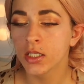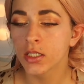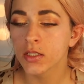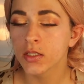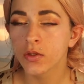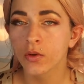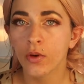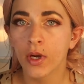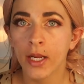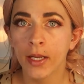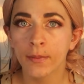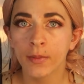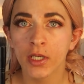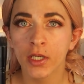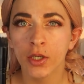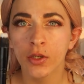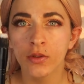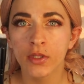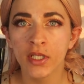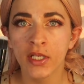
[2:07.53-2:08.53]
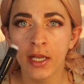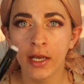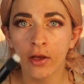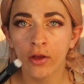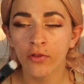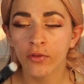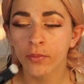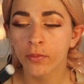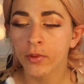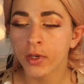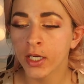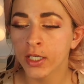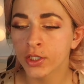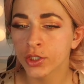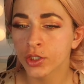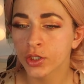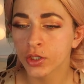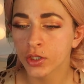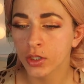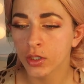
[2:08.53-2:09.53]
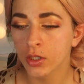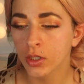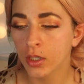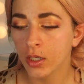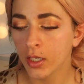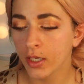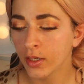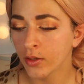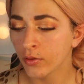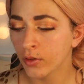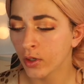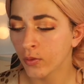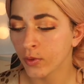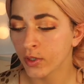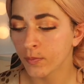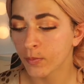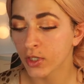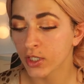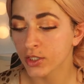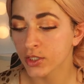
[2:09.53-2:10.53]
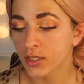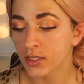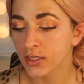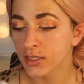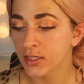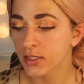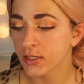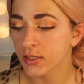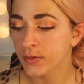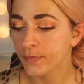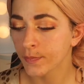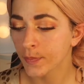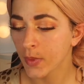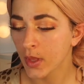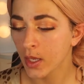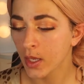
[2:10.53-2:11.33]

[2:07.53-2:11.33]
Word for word: So I'm gonna use an e.l.f. brush. I don't know what brush this is,